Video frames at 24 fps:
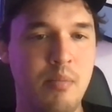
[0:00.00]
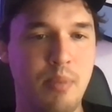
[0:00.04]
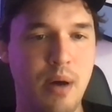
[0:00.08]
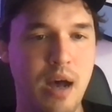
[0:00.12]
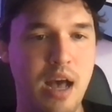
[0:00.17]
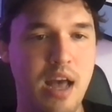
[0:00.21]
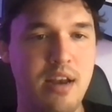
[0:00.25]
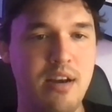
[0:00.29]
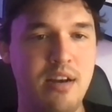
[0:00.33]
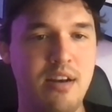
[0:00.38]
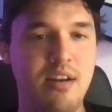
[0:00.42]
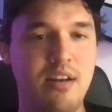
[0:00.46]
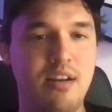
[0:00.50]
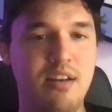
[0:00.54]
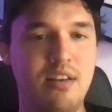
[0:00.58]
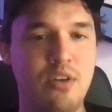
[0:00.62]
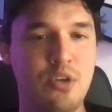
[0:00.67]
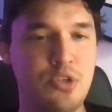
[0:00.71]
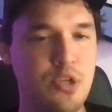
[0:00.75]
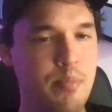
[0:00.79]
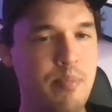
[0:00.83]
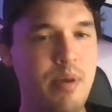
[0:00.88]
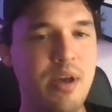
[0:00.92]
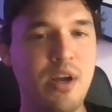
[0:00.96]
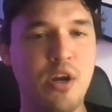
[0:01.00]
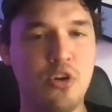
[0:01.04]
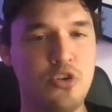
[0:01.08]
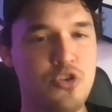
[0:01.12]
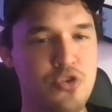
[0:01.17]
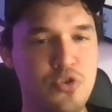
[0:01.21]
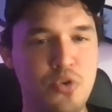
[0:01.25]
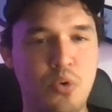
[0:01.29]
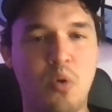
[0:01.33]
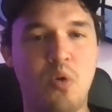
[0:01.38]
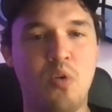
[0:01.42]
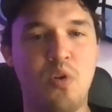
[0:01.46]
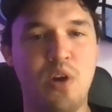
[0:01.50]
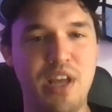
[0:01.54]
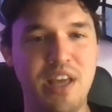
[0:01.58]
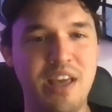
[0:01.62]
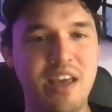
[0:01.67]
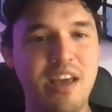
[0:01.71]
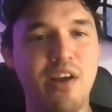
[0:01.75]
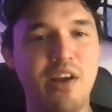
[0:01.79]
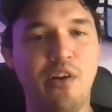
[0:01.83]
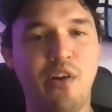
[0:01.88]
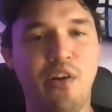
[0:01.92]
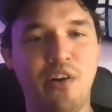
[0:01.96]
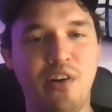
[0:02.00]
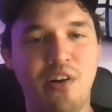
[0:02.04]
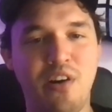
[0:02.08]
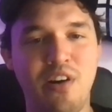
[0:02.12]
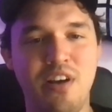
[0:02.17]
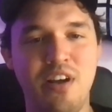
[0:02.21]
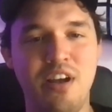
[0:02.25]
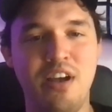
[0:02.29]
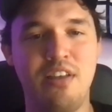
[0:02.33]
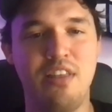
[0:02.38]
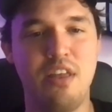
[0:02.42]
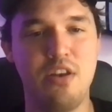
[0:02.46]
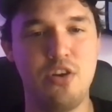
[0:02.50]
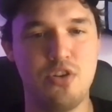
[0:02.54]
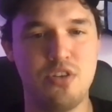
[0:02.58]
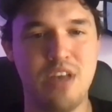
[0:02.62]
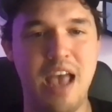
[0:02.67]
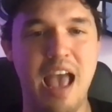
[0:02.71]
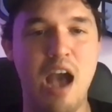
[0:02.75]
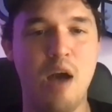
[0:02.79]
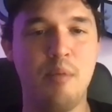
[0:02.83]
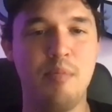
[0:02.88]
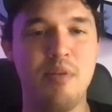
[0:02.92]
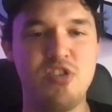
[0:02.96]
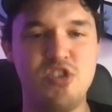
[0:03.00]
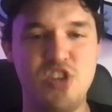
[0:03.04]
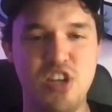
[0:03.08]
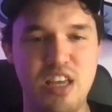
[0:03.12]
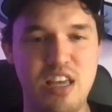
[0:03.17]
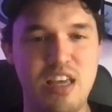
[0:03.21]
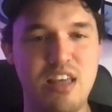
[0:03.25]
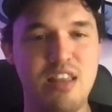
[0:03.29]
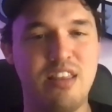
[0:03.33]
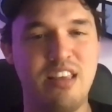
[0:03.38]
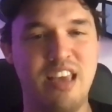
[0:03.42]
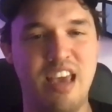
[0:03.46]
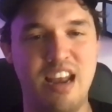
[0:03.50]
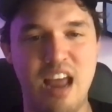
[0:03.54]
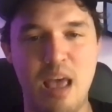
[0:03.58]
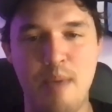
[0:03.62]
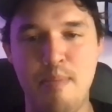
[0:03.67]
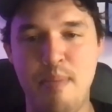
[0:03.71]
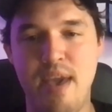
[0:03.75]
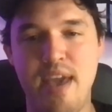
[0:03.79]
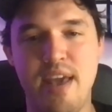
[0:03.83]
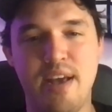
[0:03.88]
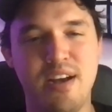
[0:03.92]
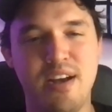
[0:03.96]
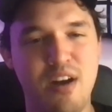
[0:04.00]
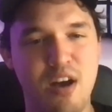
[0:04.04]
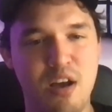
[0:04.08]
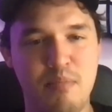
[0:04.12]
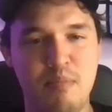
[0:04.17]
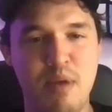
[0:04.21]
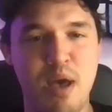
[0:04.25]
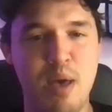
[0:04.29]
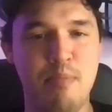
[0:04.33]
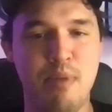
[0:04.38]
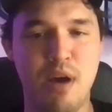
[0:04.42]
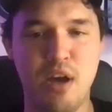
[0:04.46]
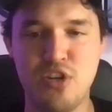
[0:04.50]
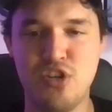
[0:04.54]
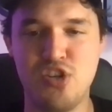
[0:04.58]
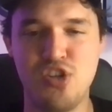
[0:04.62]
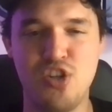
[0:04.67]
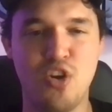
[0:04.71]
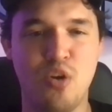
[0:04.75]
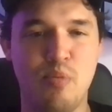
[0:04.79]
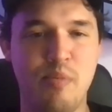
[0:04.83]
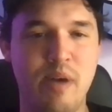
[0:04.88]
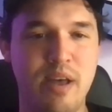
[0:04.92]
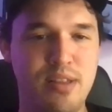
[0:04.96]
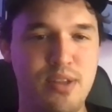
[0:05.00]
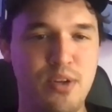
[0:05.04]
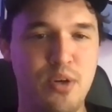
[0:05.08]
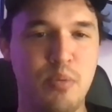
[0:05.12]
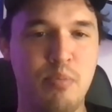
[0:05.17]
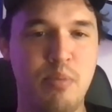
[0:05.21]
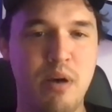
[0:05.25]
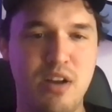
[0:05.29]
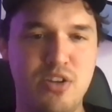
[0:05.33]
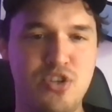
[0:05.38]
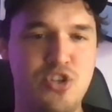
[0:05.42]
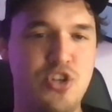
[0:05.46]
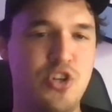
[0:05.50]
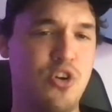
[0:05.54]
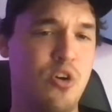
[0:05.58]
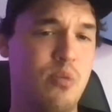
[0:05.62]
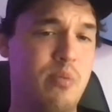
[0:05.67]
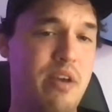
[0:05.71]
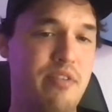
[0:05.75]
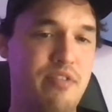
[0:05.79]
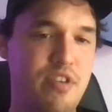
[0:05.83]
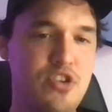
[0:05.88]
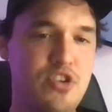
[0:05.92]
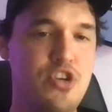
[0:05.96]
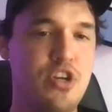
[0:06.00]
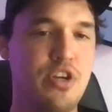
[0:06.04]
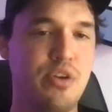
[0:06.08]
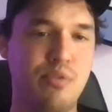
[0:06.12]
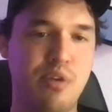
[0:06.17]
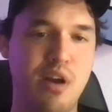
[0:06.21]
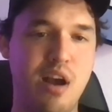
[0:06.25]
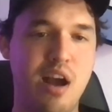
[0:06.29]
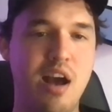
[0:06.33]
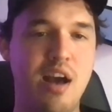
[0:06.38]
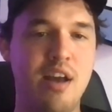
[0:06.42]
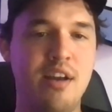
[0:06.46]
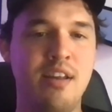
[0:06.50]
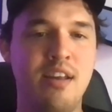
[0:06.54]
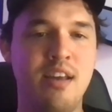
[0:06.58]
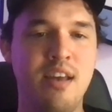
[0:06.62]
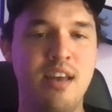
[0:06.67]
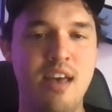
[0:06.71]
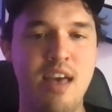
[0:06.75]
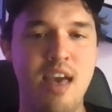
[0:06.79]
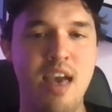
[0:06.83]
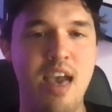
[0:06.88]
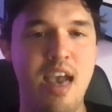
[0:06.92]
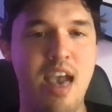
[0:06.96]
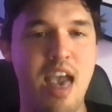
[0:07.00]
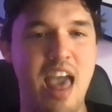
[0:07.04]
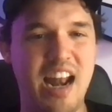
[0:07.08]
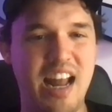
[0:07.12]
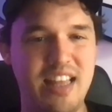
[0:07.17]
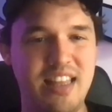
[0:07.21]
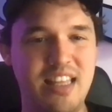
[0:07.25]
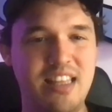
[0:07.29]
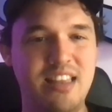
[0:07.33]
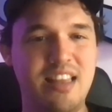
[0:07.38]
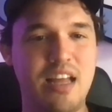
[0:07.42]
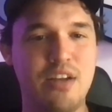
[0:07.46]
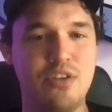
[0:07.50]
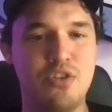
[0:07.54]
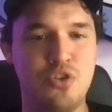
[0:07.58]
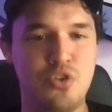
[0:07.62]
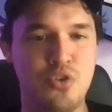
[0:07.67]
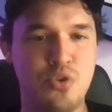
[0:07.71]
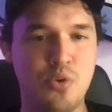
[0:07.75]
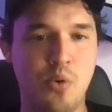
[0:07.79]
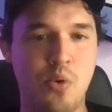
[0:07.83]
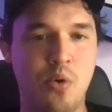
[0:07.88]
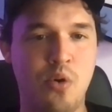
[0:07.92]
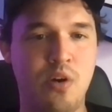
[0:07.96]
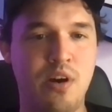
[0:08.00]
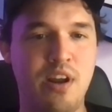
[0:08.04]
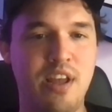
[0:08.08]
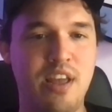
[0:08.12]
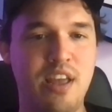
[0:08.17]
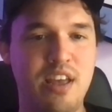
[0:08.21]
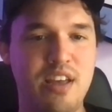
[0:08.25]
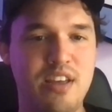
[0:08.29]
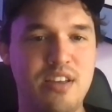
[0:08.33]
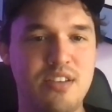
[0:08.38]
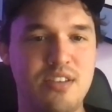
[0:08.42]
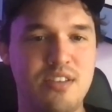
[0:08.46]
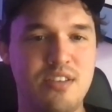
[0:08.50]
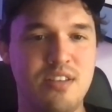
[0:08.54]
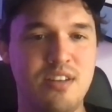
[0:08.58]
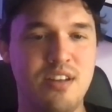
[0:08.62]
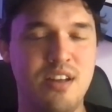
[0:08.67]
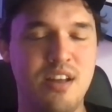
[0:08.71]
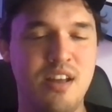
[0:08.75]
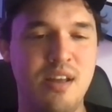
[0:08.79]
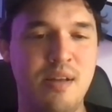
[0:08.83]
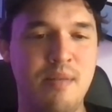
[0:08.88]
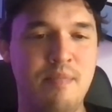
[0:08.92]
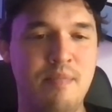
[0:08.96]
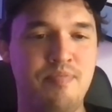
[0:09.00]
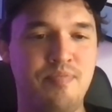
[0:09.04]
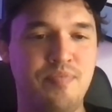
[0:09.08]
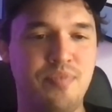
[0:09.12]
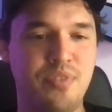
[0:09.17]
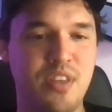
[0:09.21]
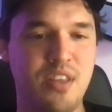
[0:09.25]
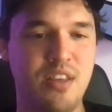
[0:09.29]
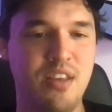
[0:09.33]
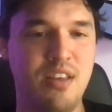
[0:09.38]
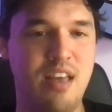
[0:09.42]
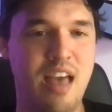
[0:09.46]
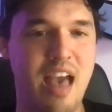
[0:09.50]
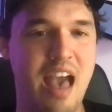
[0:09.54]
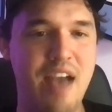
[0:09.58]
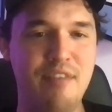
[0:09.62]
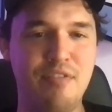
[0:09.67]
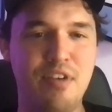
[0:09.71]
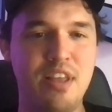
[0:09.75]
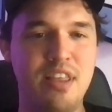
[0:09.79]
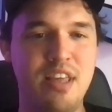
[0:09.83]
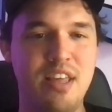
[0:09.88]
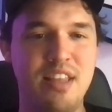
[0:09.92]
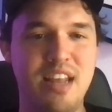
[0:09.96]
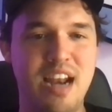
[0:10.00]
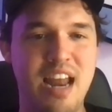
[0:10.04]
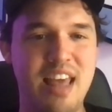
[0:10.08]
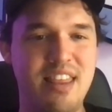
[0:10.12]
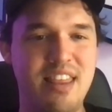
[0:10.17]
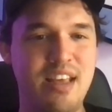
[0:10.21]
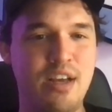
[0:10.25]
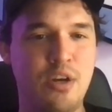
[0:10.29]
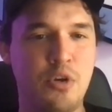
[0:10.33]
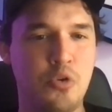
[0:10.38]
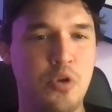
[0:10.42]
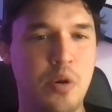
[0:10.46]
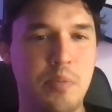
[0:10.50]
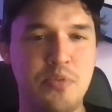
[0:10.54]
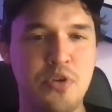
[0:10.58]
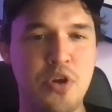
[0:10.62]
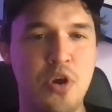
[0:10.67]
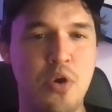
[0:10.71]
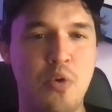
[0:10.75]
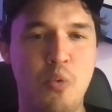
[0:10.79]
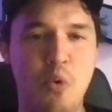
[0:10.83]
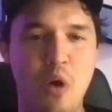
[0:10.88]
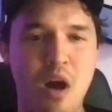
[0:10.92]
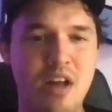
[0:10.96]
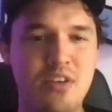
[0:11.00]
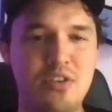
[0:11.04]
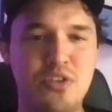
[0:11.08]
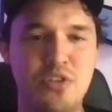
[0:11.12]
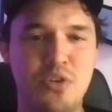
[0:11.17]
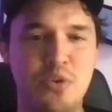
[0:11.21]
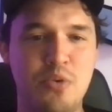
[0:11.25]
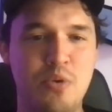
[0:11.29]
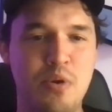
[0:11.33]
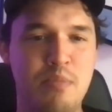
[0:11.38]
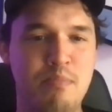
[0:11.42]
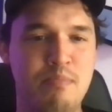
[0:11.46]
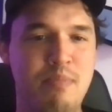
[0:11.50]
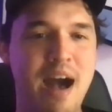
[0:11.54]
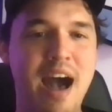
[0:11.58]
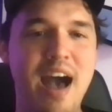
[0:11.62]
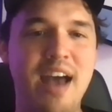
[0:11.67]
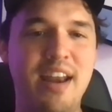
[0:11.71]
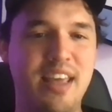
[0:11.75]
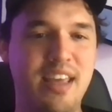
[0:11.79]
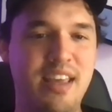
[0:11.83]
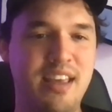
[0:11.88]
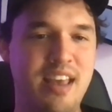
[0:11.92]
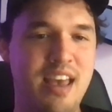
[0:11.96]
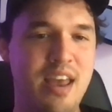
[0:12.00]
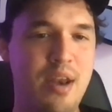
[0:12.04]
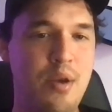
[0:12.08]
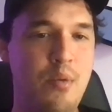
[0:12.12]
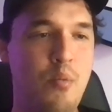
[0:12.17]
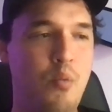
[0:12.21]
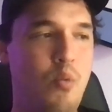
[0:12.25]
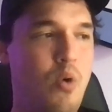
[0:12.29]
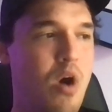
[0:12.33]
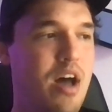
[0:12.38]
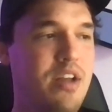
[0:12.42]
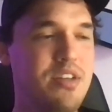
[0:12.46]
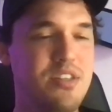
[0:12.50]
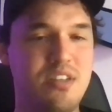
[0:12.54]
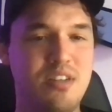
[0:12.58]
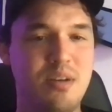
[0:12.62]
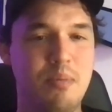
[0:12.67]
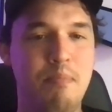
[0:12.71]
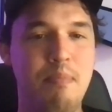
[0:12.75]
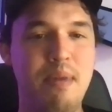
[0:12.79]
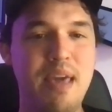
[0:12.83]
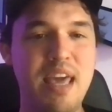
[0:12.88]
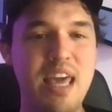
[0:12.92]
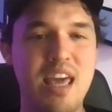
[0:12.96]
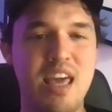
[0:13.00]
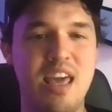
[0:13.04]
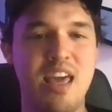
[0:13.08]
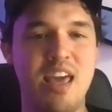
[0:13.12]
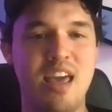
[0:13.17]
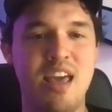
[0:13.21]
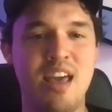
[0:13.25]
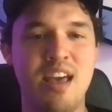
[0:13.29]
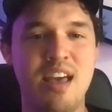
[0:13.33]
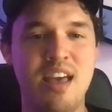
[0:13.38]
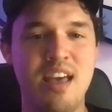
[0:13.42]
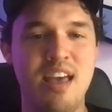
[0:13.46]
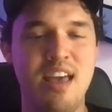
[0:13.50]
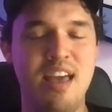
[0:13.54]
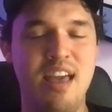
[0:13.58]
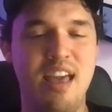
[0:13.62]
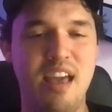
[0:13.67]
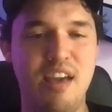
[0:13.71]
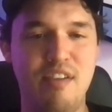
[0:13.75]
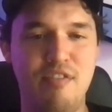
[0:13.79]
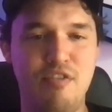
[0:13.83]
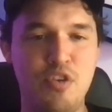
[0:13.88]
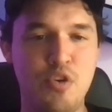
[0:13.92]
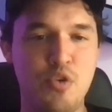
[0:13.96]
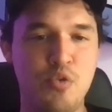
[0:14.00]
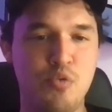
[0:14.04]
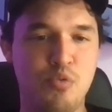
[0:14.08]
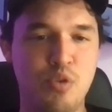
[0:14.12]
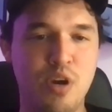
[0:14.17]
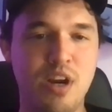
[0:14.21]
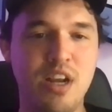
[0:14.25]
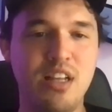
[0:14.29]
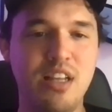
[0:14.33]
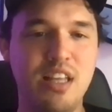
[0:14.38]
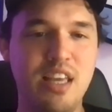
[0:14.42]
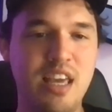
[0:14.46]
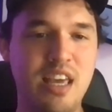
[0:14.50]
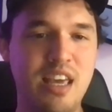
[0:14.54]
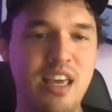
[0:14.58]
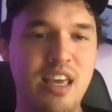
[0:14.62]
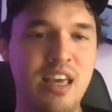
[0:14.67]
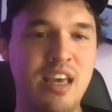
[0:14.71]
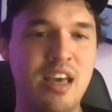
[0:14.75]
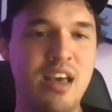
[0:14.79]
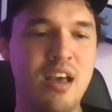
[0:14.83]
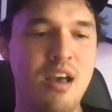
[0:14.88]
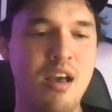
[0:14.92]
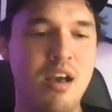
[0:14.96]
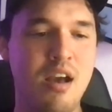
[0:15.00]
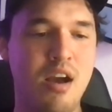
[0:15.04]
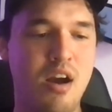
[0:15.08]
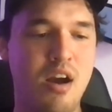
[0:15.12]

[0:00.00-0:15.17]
But there's a bigger story here than just how much ETH can I make on my Pudgy or my little Pudgy or my fishing rod. And I think that story is everything that I think crypto wants to embody and wants to be if you really